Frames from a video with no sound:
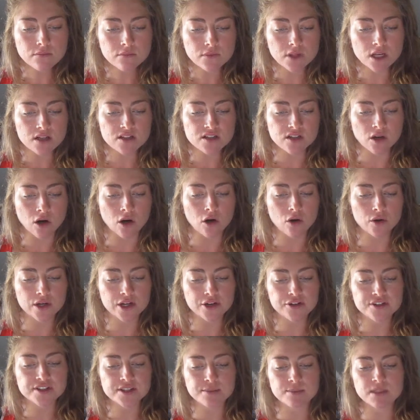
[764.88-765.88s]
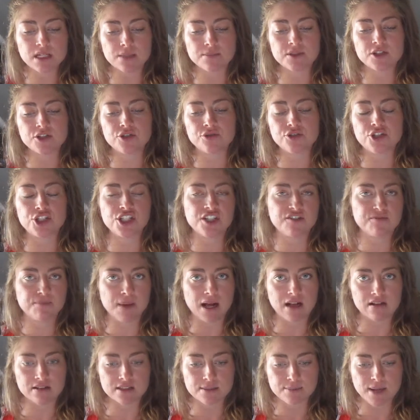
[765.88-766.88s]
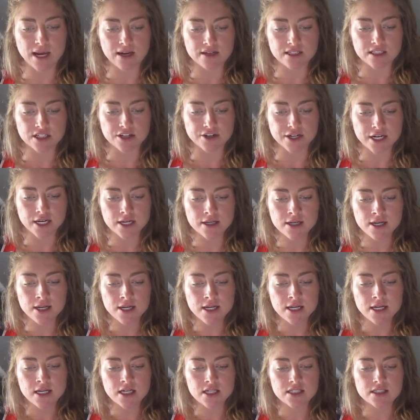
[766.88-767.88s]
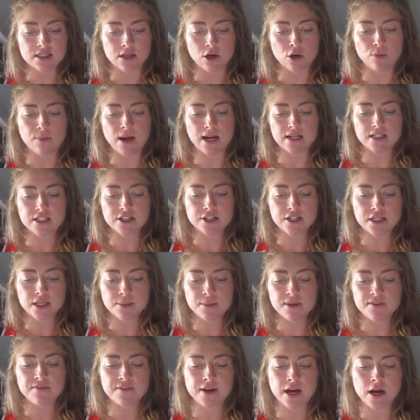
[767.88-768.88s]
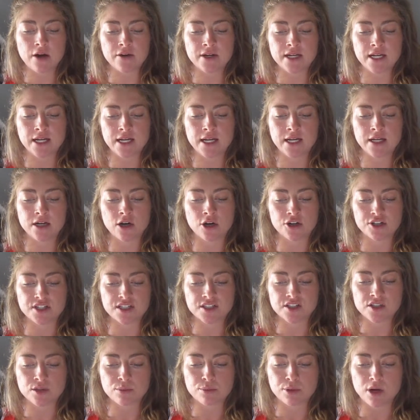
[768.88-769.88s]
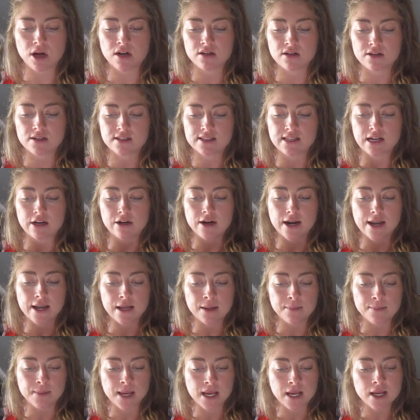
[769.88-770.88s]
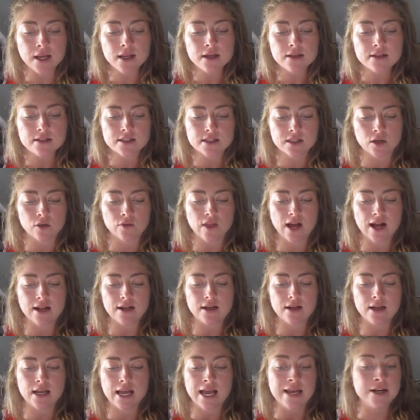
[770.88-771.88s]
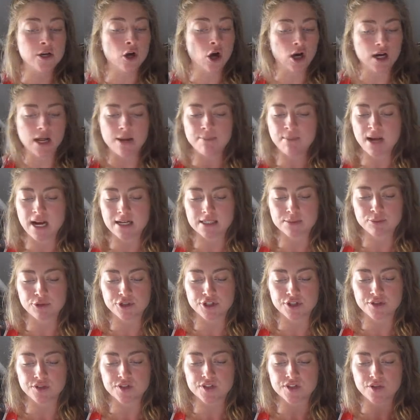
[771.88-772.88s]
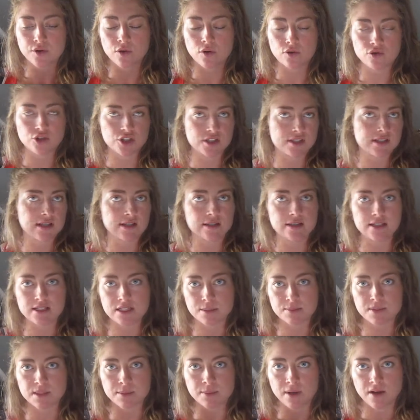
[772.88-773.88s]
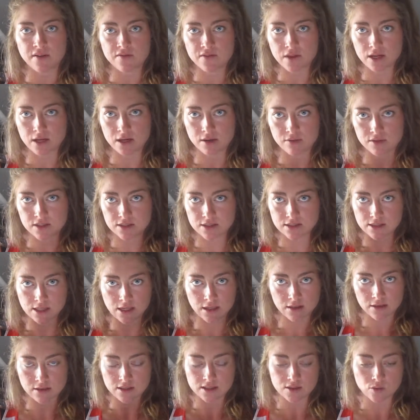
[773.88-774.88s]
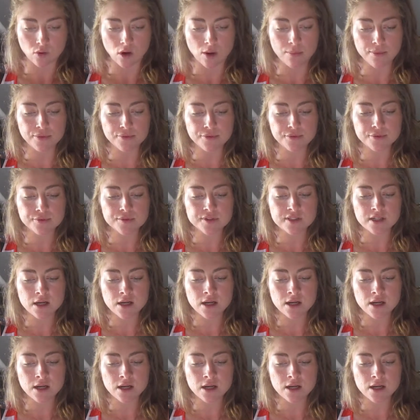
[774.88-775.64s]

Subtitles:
So here are some tips to achieve balanced bacteria. So bacteria can be found in artisanal products that are handmade, and not have mass produced. So just like the tips above that I was saying, the swap throughs,